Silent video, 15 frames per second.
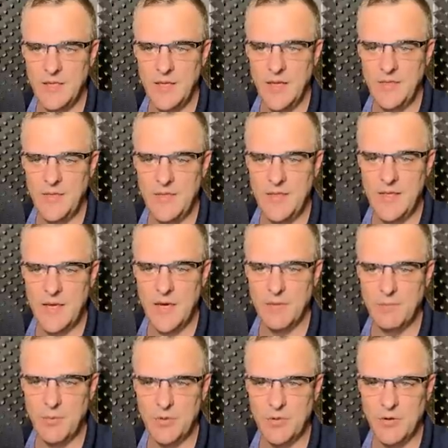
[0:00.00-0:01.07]
And then the
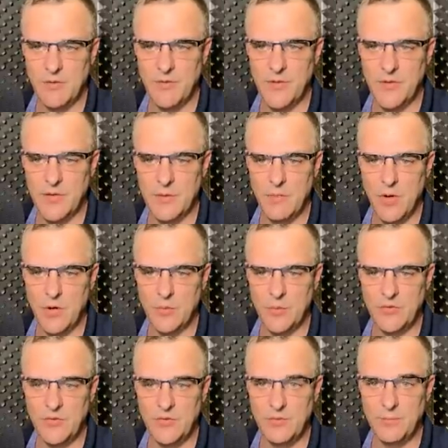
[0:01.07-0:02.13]
output of the command
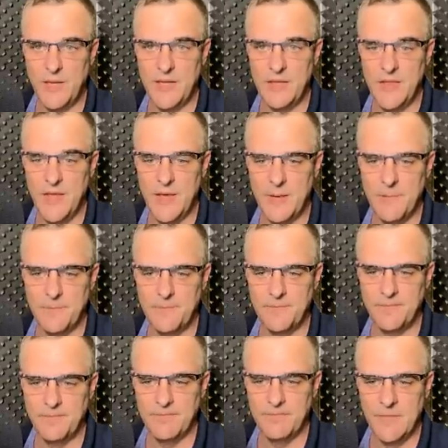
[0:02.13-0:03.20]
was displayed there.
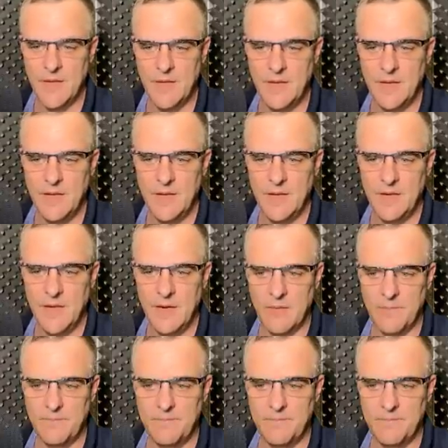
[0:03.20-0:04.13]
Now,